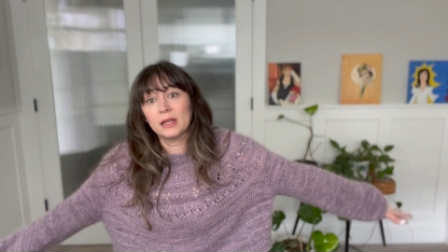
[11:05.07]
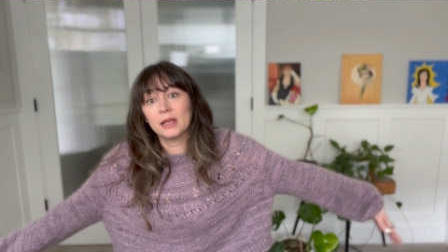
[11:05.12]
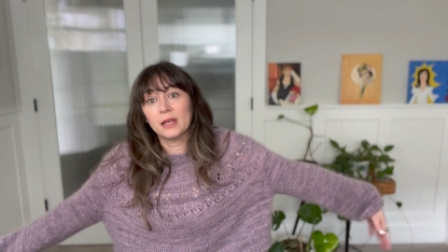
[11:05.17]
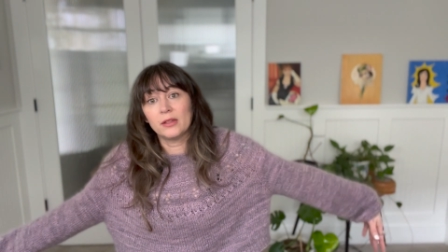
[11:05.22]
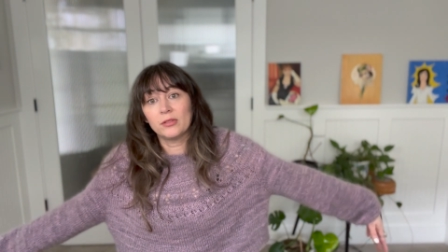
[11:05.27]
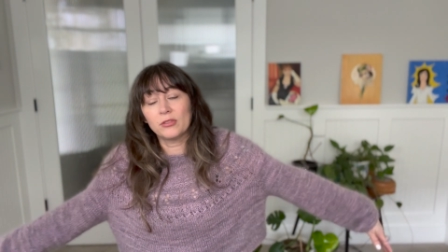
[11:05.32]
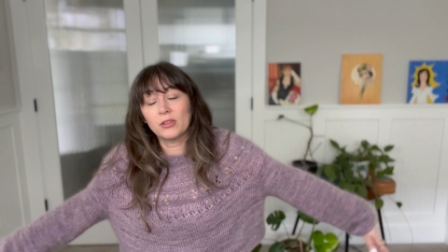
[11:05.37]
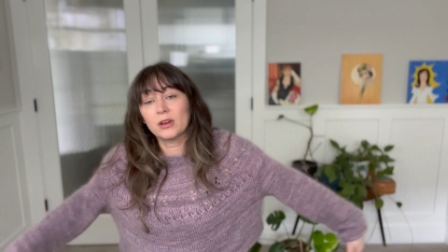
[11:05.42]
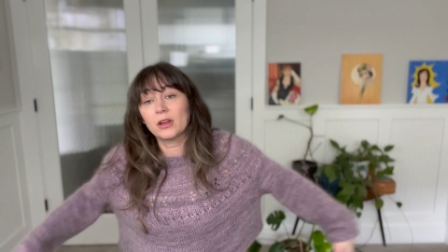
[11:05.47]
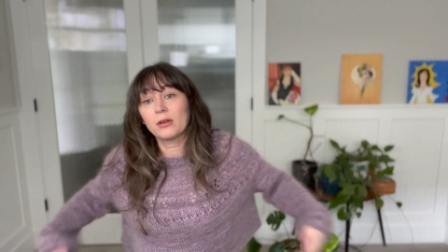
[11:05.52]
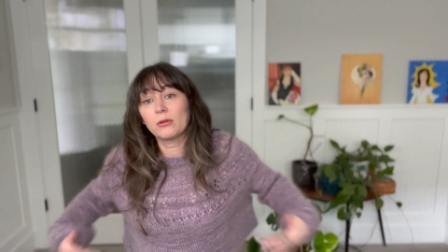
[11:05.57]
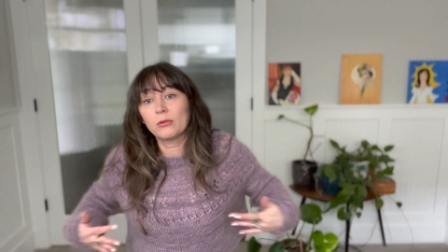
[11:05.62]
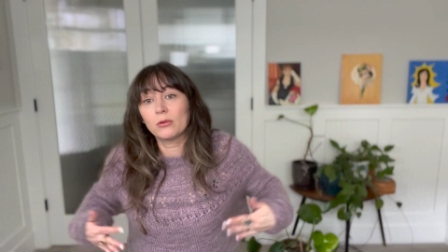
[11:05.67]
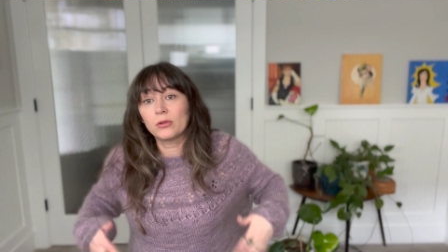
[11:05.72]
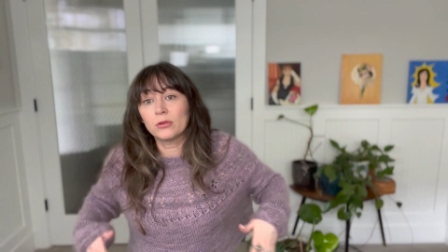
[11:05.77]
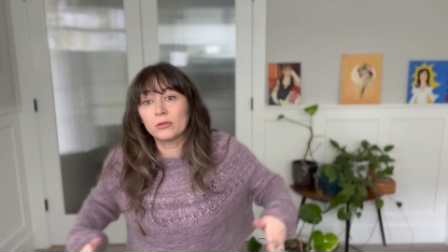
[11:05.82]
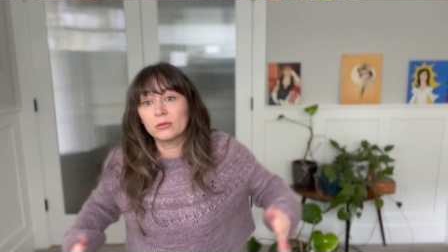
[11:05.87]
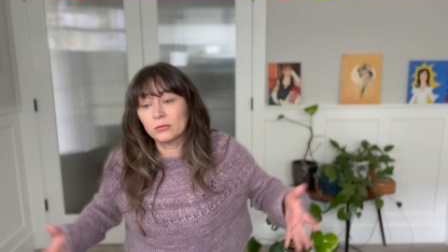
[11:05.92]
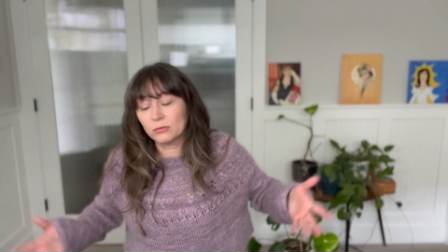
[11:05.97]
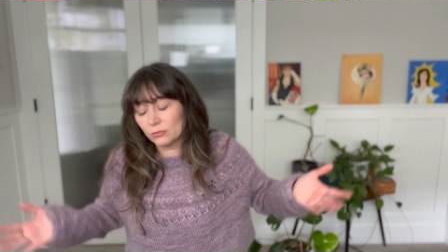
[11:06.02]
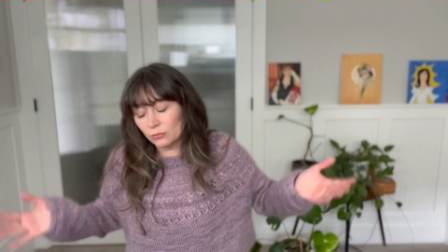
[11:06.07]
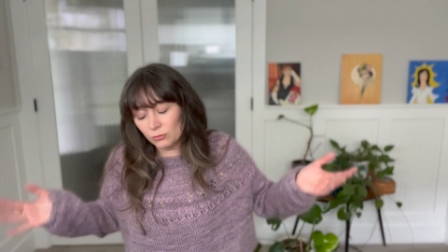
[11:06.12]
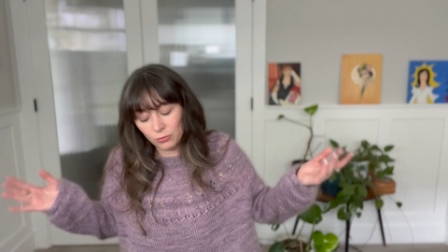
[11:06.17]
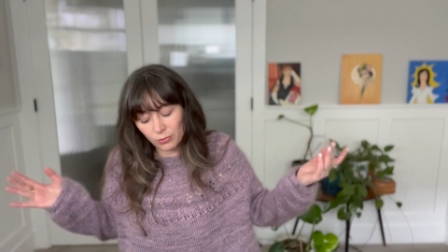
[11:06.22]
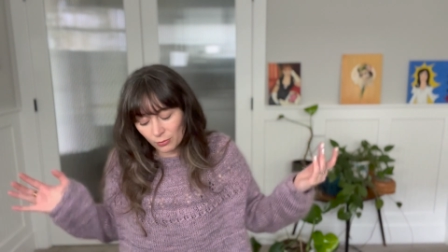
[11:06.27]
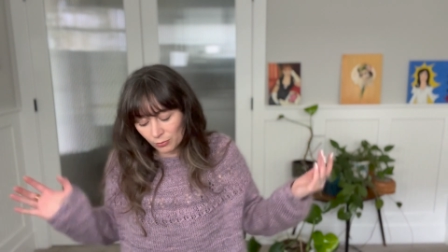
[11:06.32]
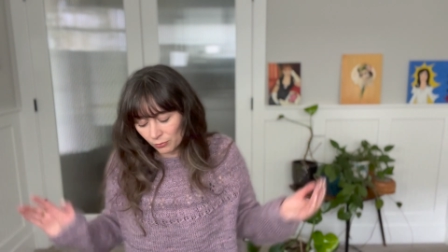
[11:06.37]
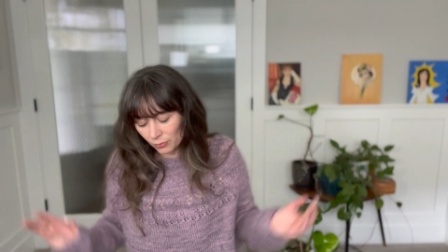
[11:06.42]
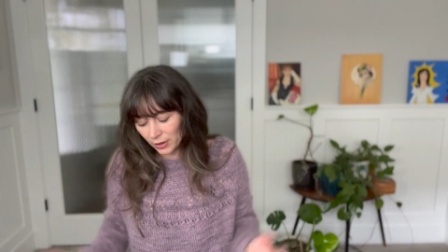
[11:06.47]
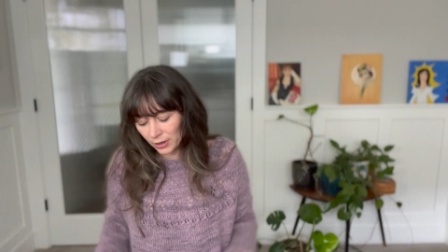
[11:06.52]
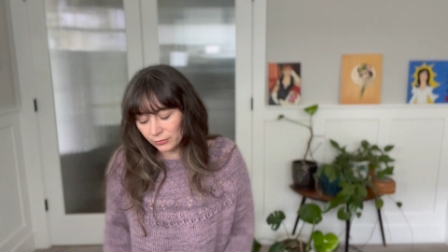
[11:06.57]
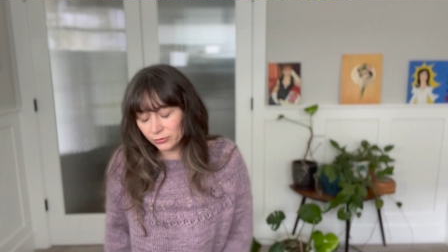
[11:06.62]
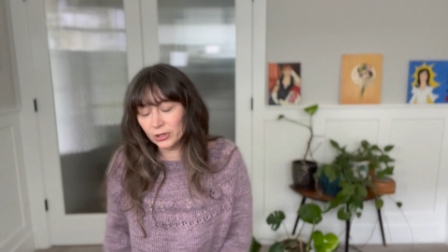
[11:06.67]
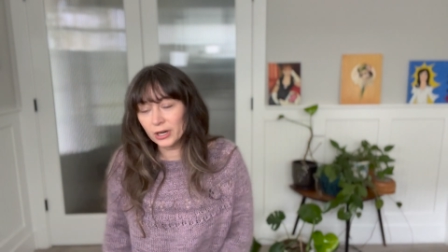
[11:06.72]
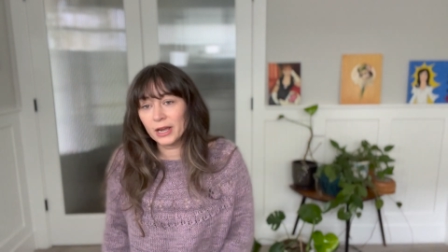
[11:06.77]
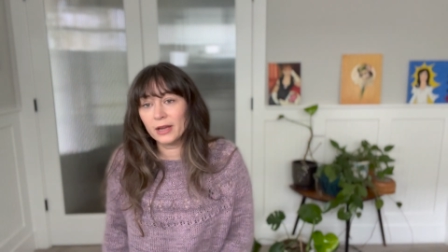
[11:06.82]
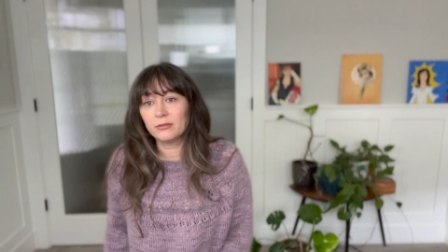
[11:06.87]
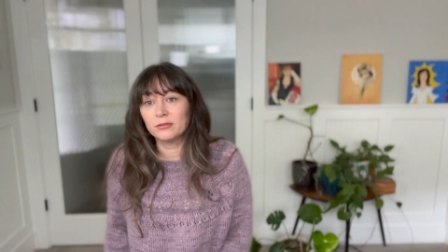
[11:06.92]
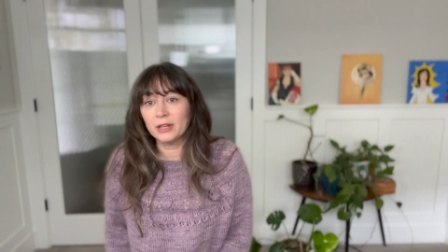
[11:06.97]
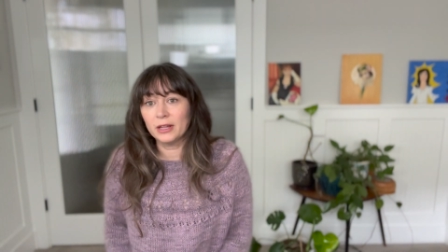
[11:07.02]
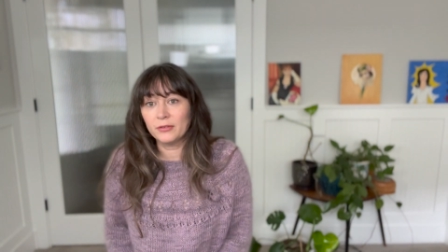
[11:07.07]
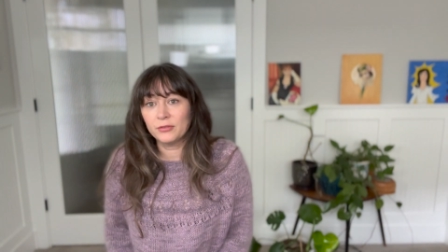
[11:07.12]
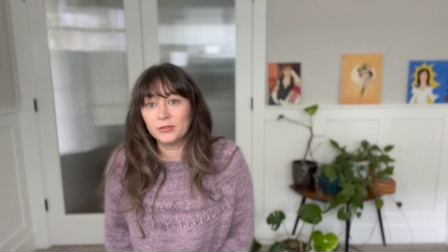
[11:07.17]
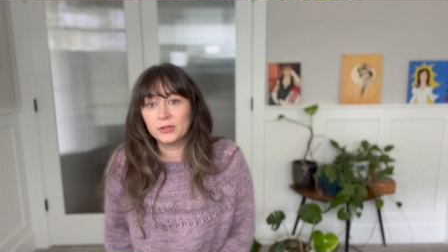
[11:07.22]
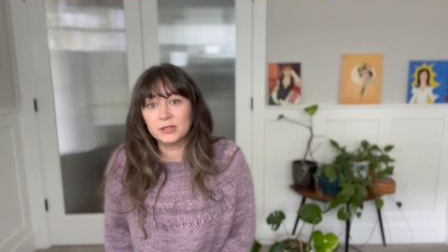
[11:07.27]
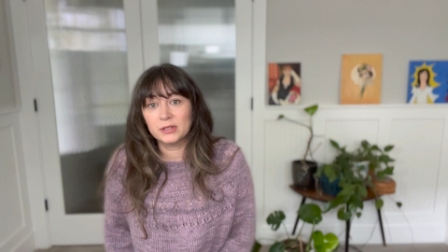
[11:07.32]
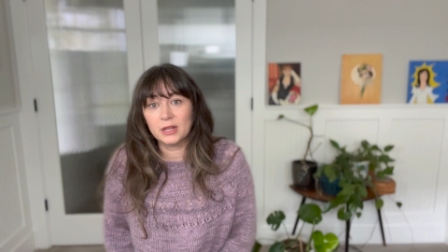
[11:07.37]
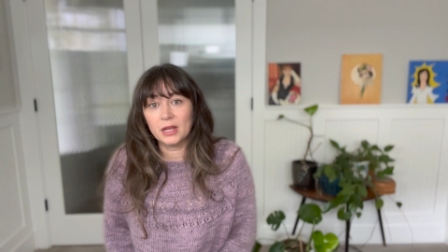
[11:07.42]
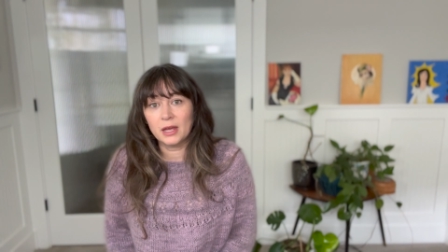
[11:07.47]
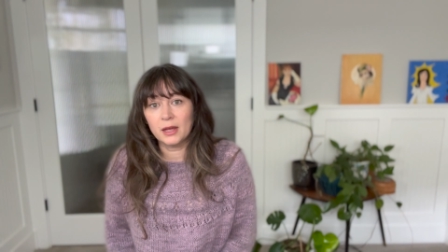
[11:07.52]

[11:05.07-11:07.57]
And then I will, whatever I have left